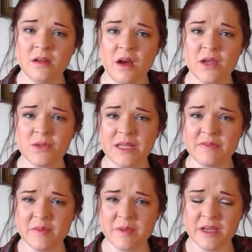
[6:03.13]
Are you
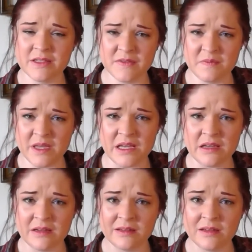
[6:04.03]
leaving because of
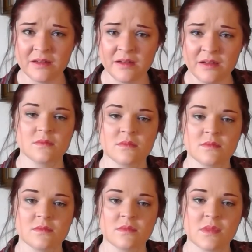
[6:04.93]
me?
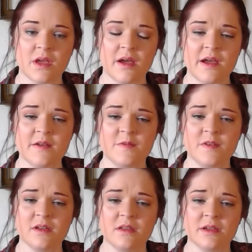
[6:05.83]
I
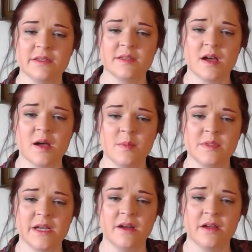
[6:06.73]
feel a sob
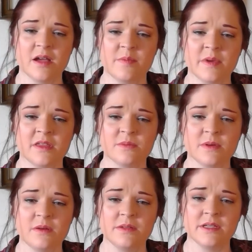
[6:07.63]
tearing up my
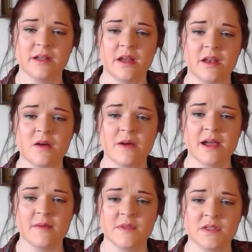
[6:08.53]
throat, and I know I
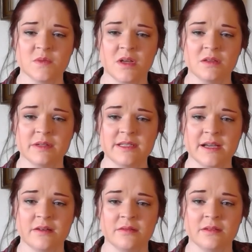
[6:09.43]
have to swallow it
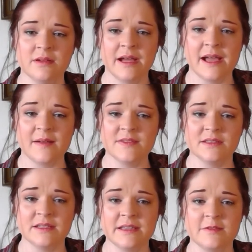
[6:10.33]
down. I have to
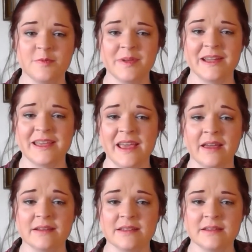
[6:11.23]
leave, but I
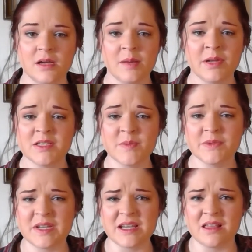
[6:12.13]
can't. I'm not
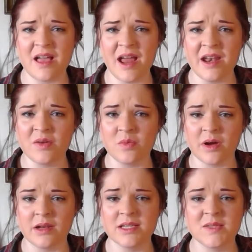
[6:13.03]
supposed to tell
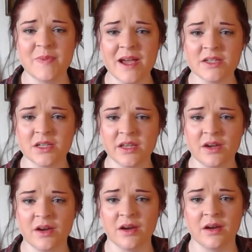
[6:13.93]
anyone, especially
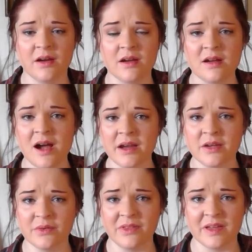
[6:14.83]
her. I
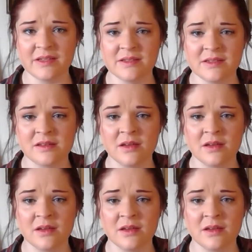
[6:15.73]
know this.